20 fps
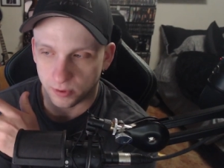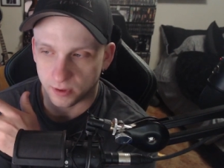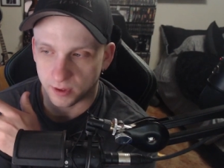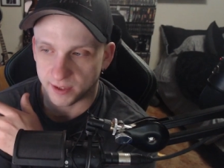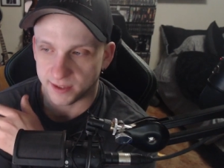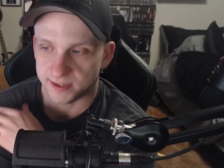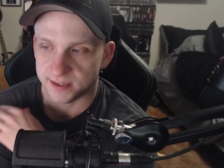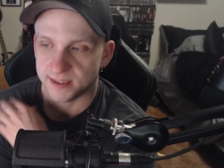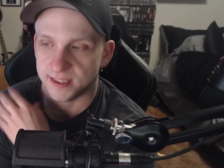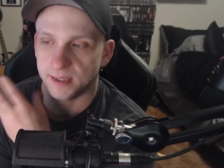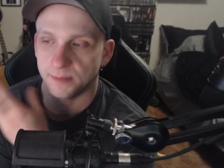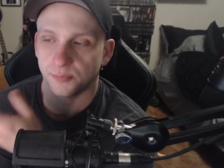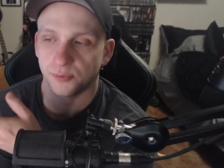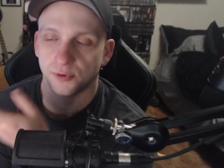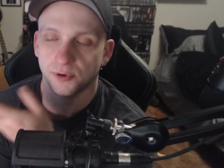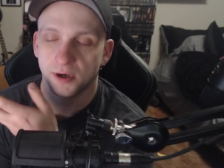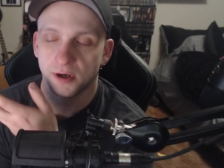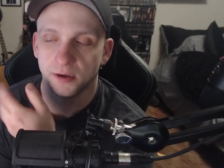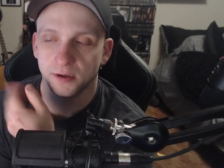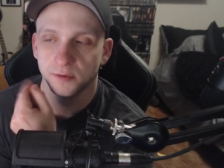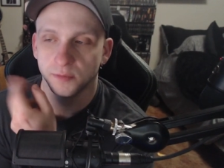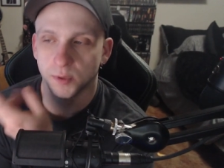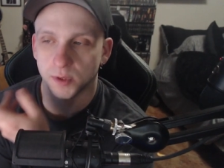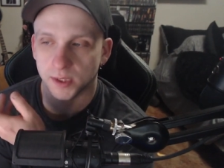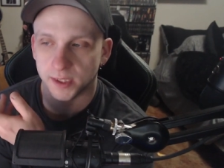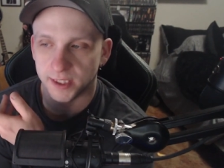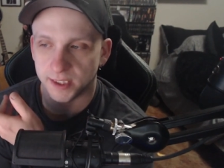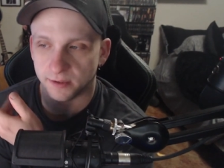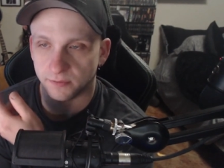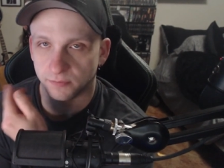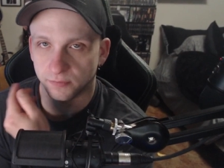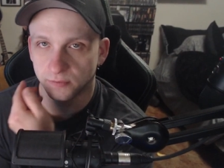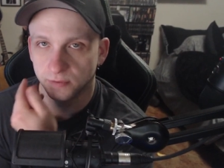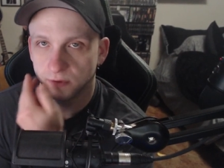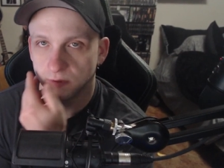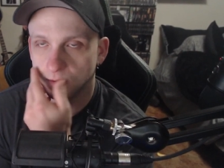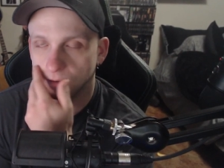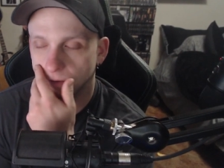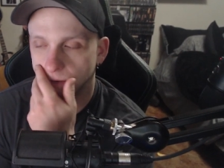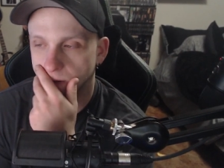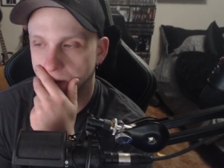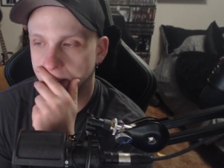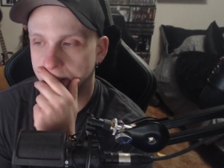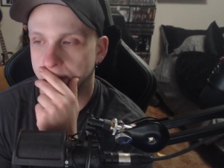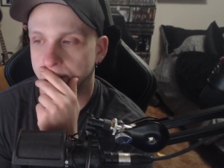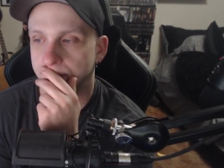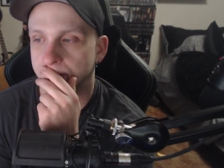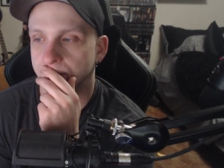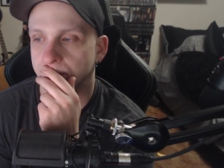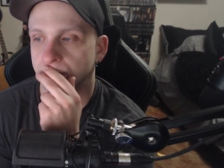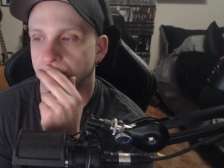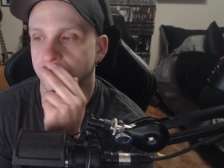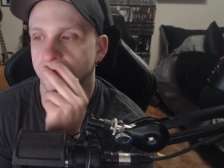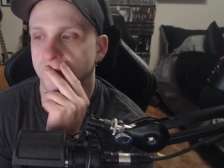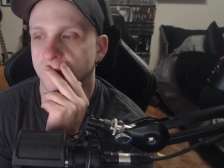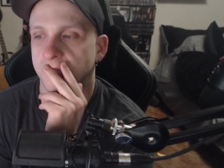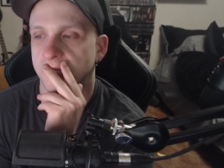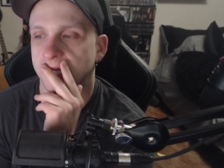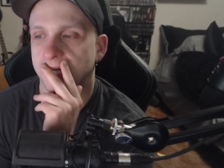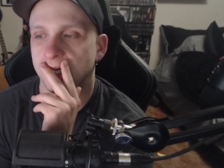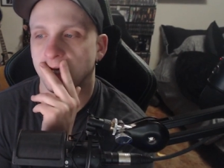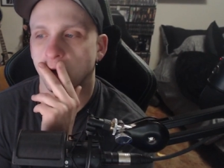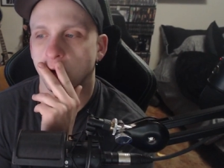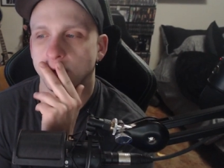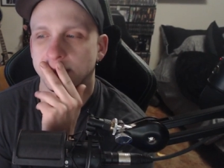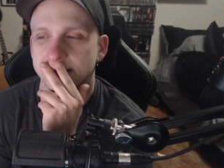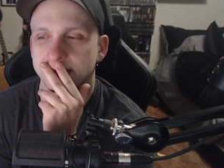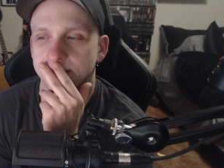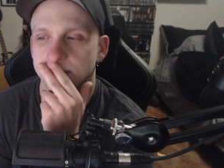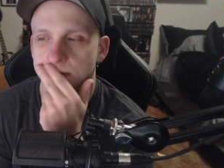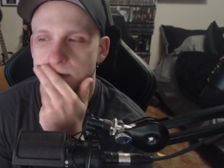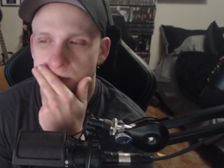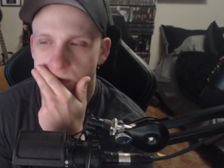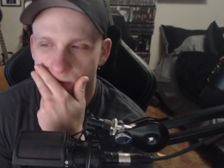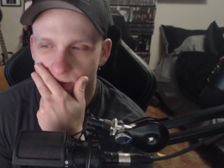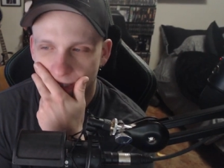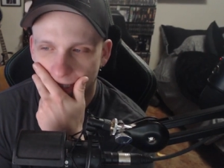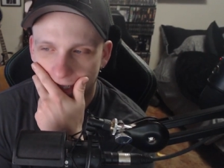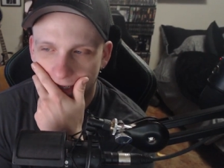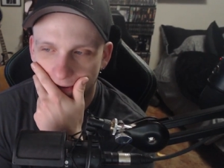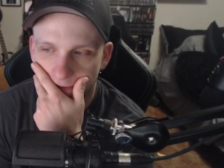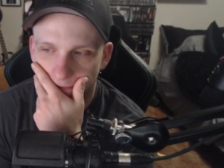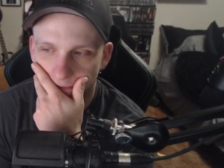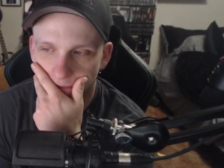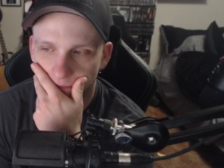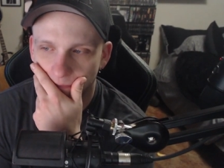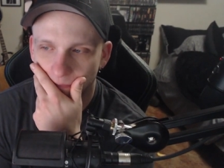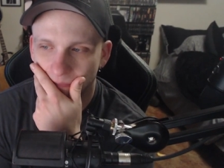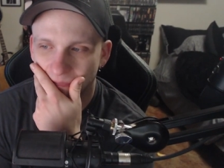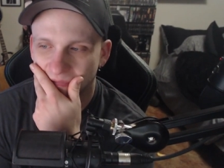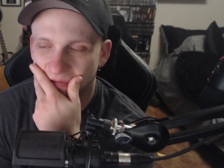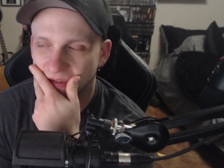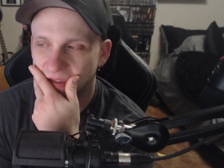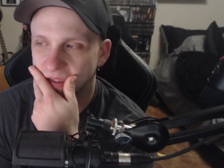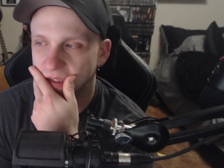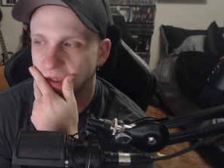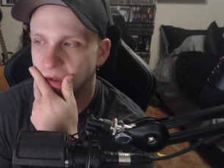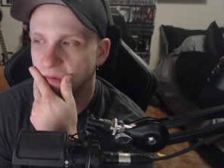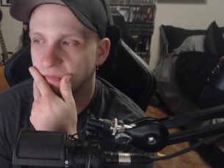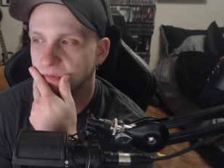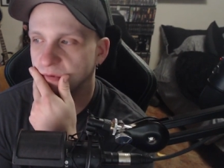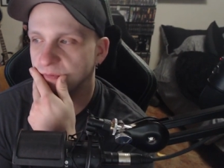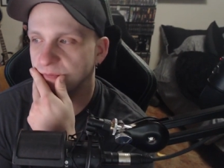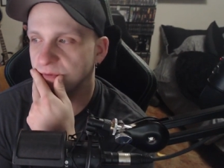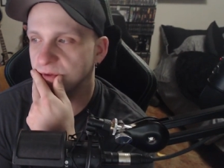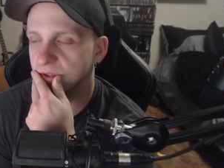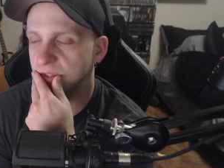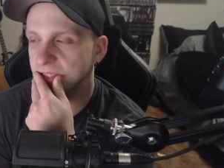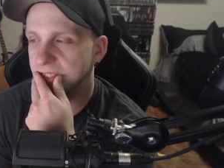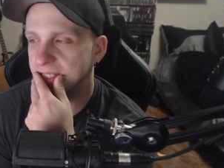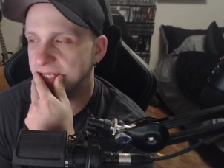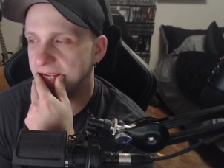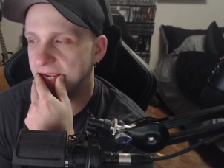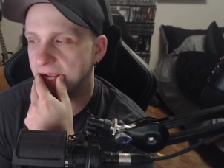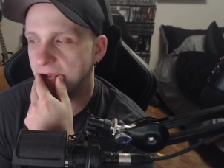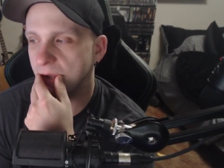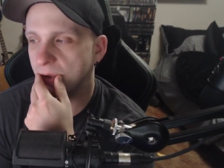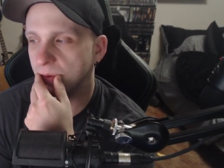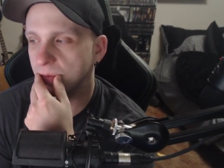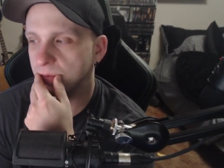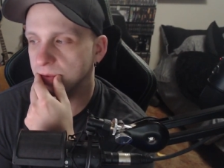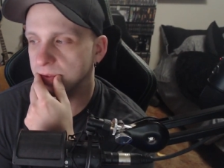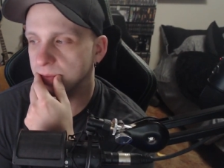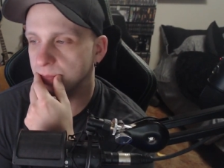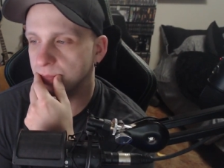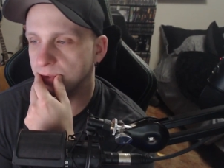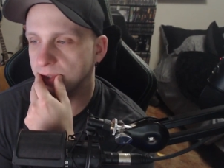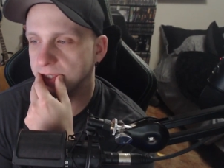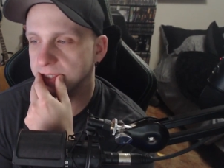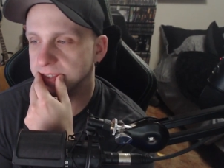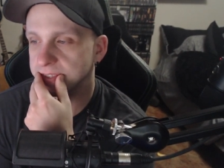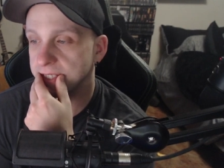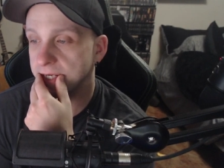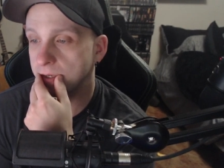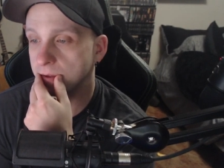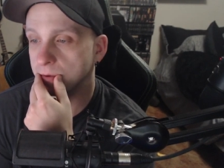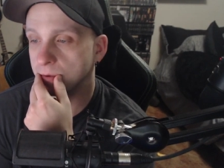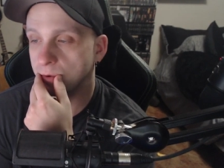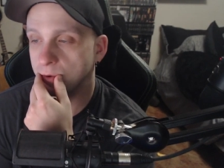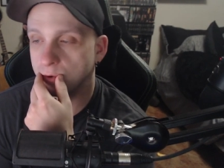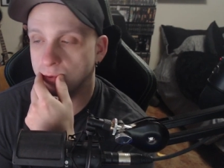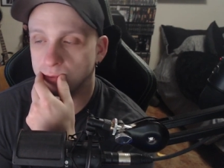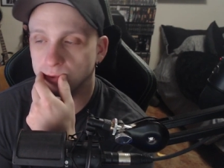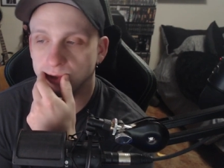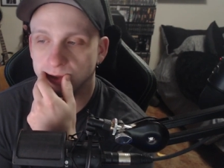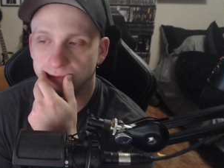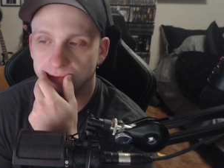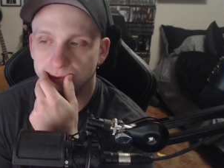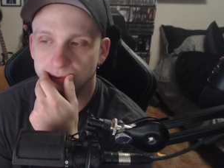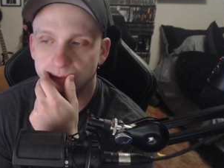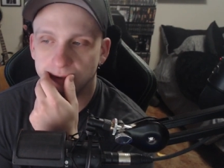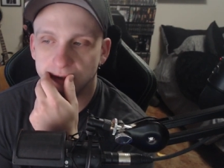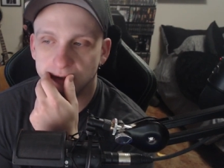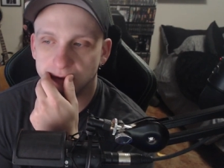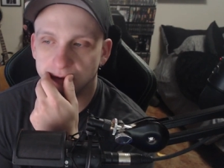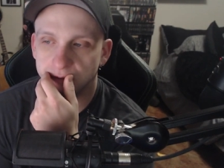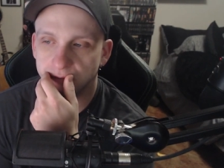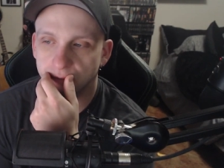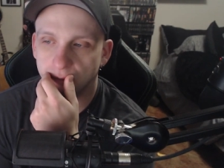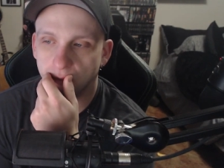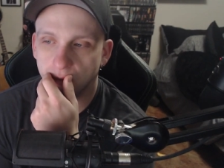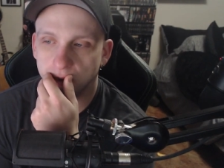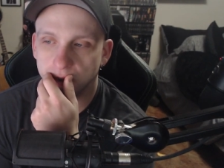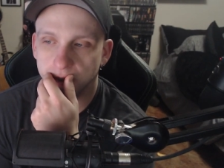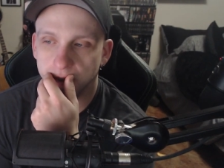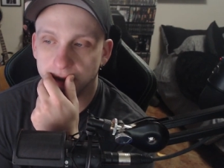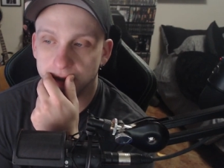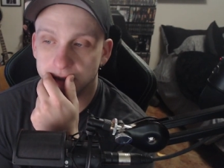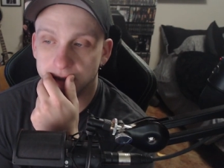It's temporary relief, right? And I always knew that. You know, if you're feeling down, depressed, alcohol will give you a bit of euphoria.